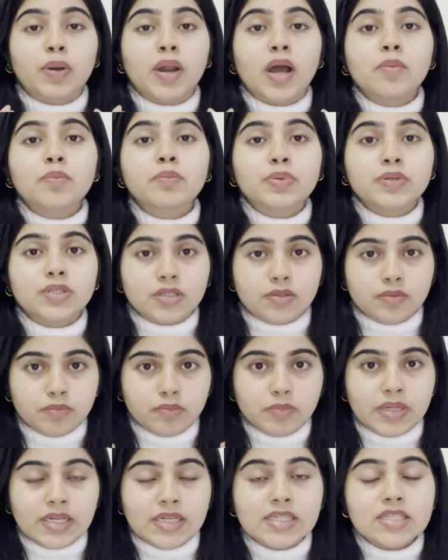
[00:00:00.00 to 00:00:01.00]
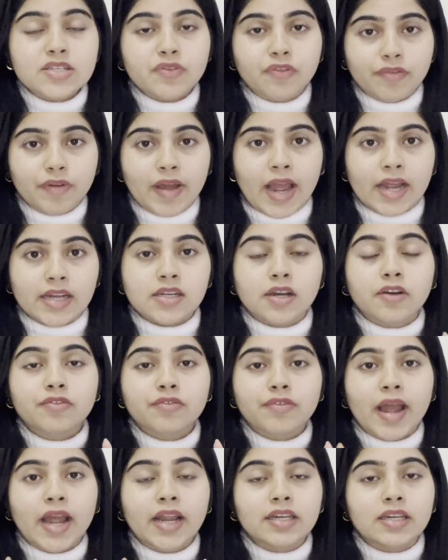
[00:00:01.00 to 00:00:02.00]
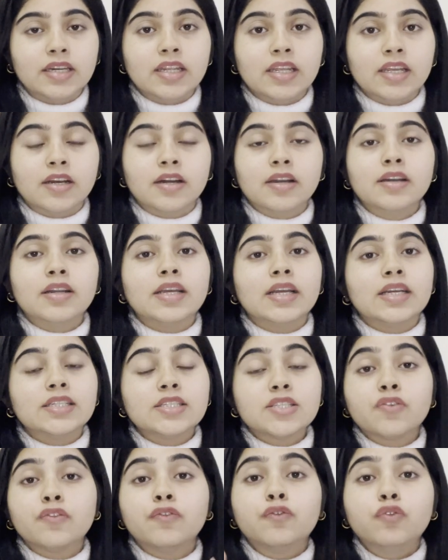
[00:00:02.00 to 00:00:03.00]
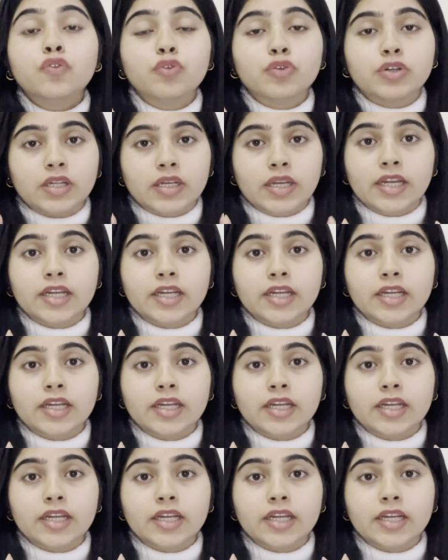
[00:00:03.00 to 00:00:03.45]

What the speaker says: Plump means fat. A fat deer, its food.